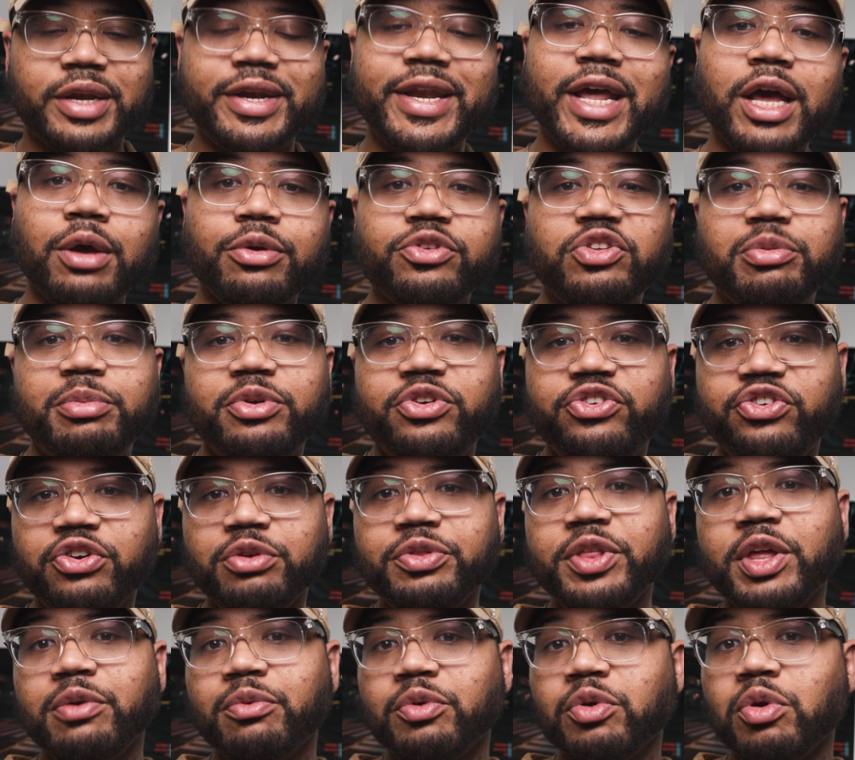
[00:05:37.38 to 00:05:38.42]
Now, to be
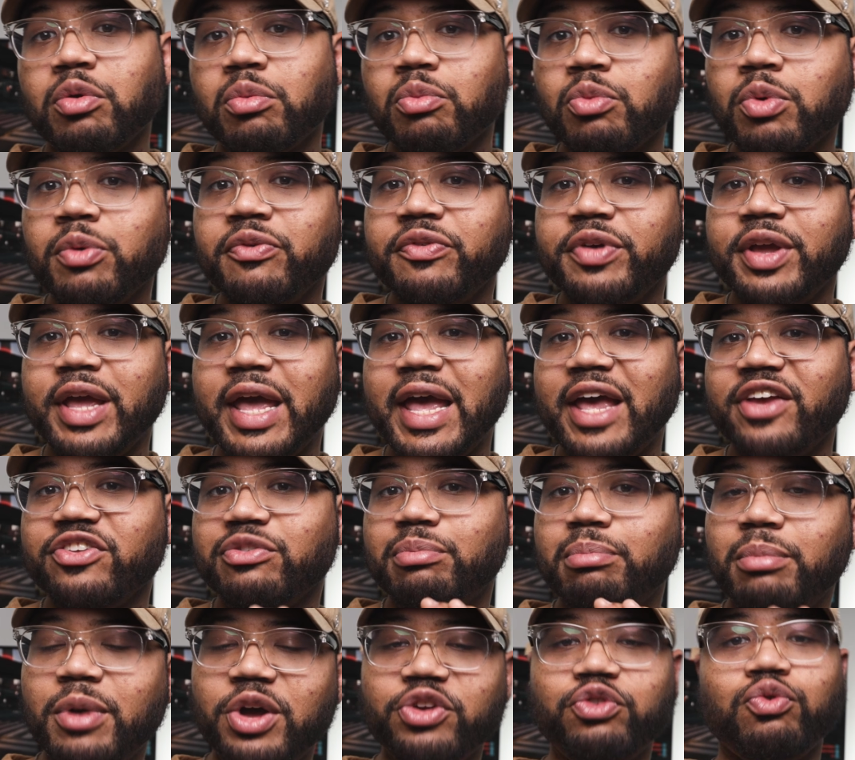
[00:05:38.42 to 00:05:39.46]
sure that we're removing
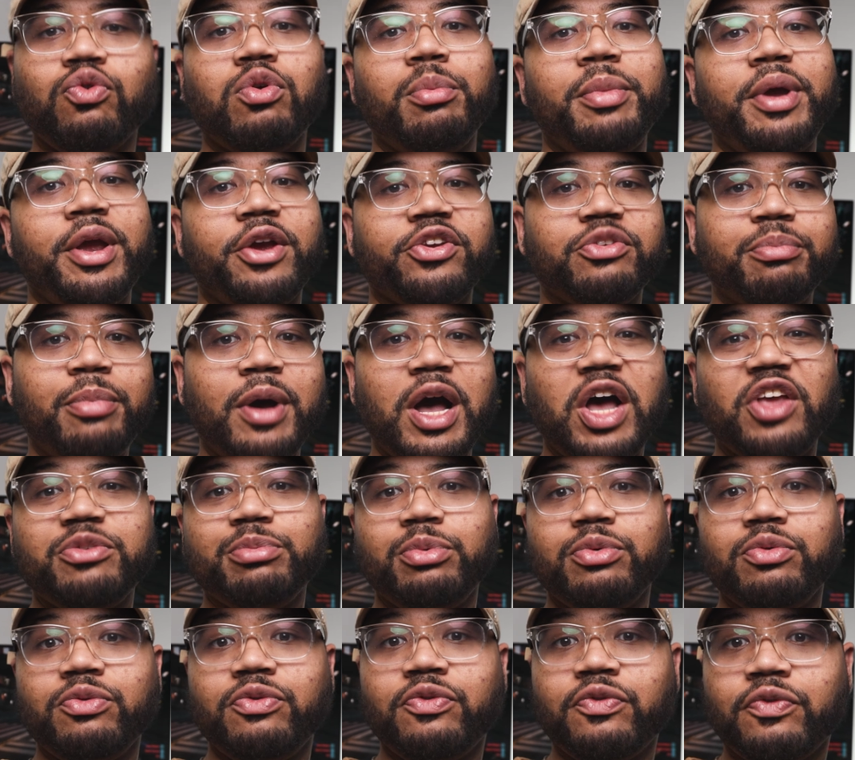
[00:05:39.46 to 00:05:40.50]
as much warm air as
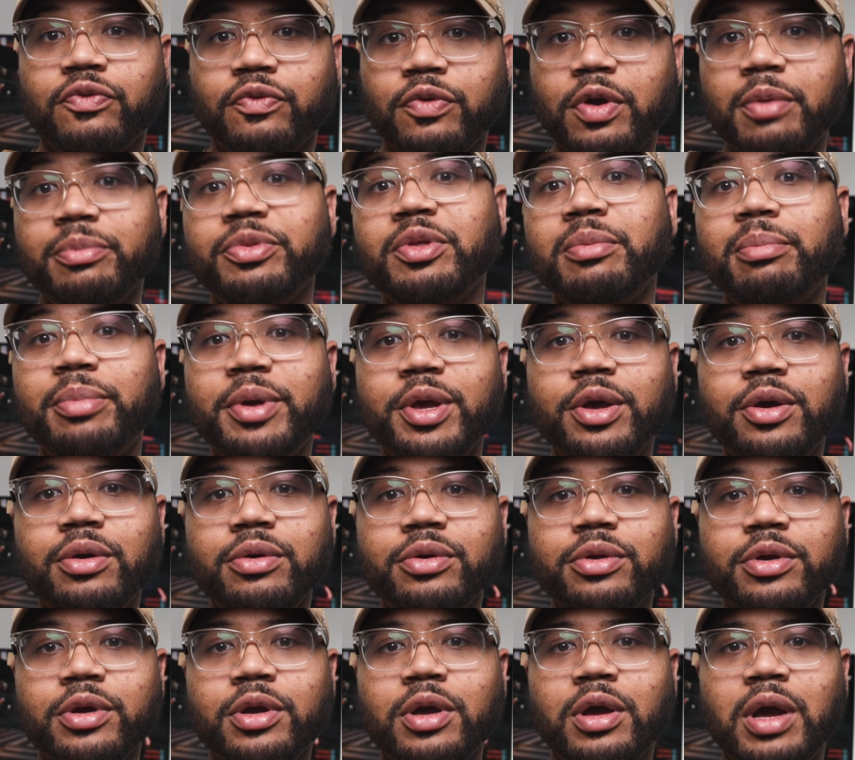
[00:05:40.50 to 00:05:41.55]
possible from the build,